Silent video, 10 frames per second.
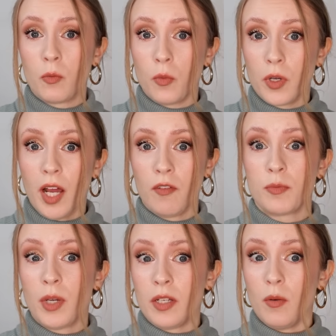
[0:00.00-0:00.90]
would have
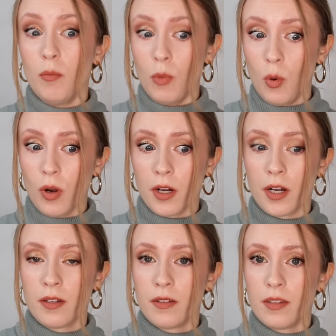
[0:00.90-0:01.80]
spent
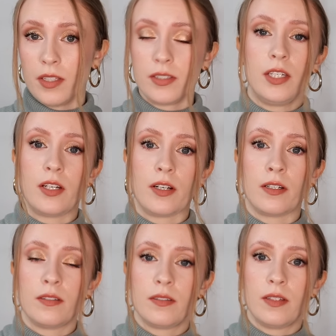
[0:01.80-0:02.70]
more this
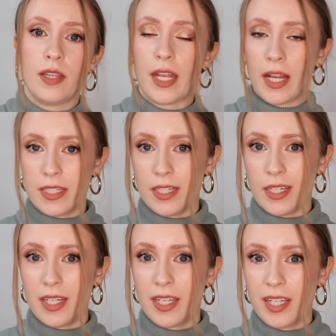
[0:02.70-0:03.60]
year than I
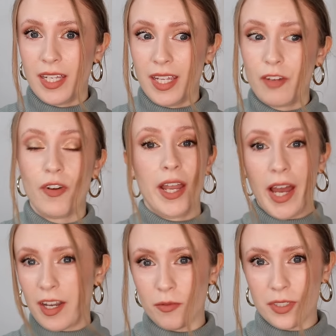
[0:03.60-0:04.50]
did if I
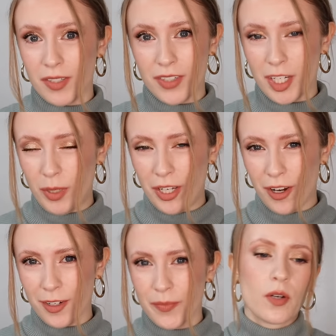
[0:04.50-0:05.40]
hadn't received any
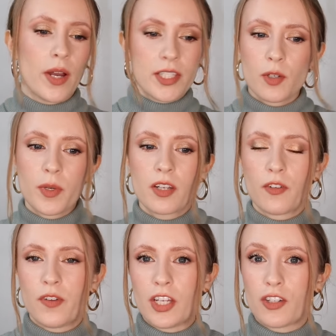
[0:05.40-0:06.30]
PR. So I still wanted
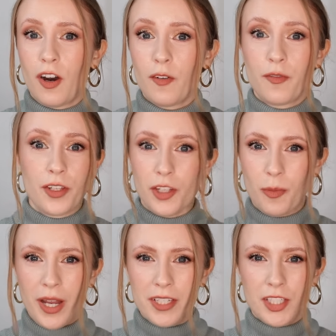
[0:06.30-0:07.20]
to finish off the low
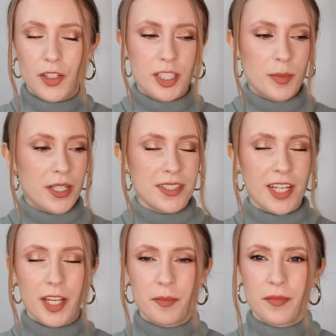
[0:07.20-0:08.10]
buy series because
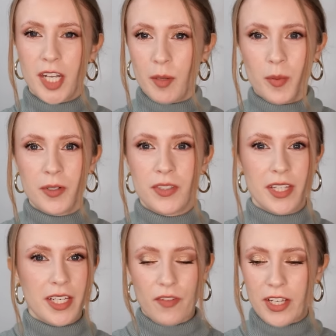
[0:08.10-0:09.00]
I am the type of person
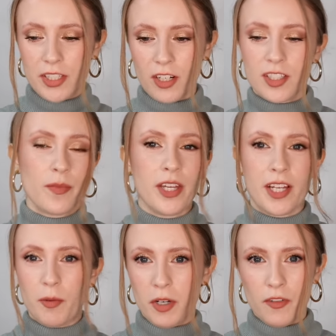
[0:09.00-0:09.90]
like if I start
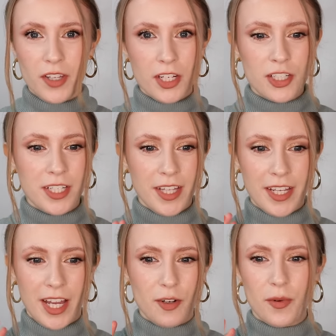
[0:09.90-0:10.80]
something I want to finish it
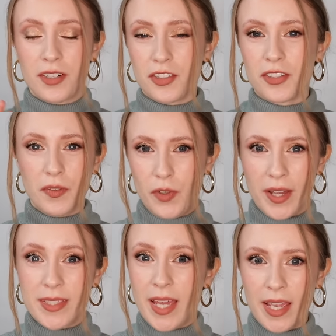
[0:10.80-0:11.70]
like I don't want to just leave you
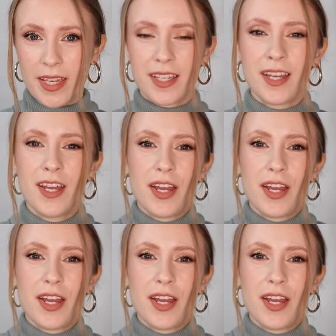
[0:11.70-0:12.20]
guys hanging